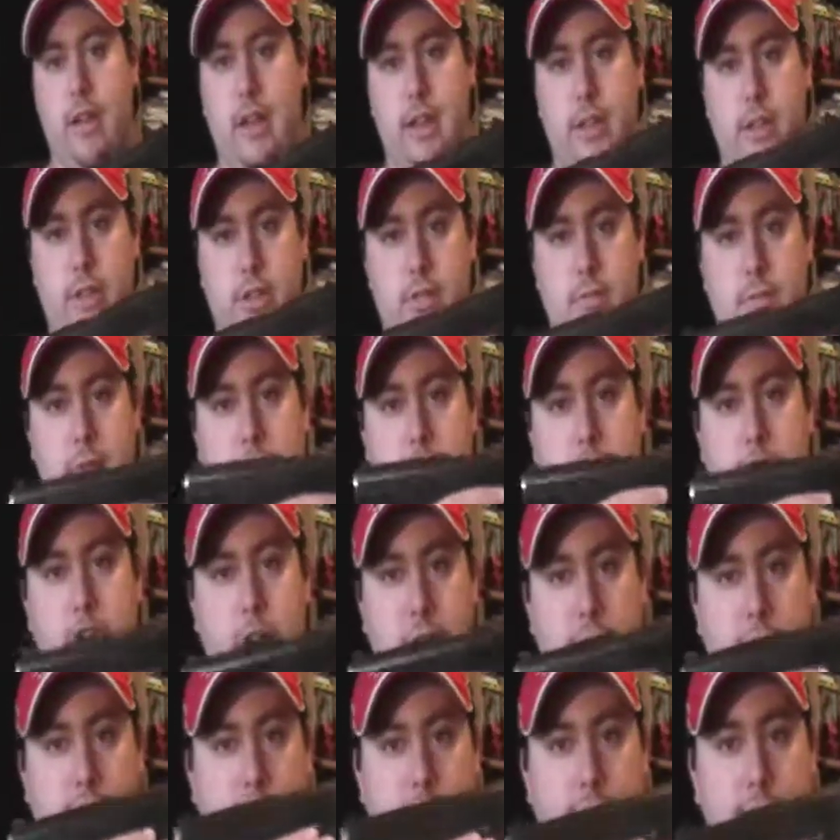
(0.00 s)
and just make sure
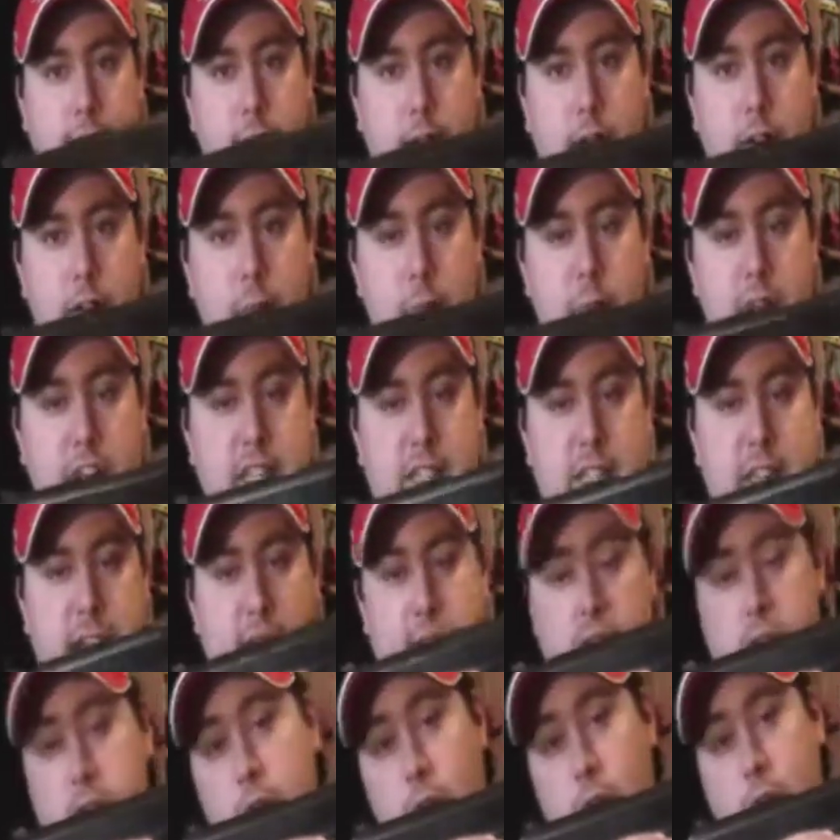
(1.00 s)
I can carry it, because I
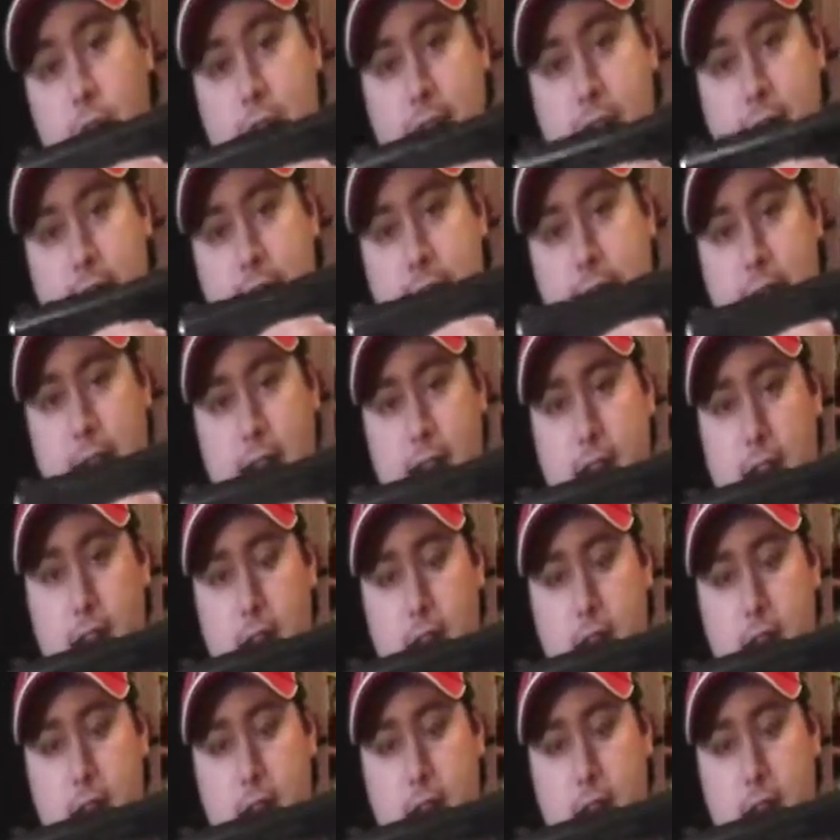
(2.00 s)
know I can hit it.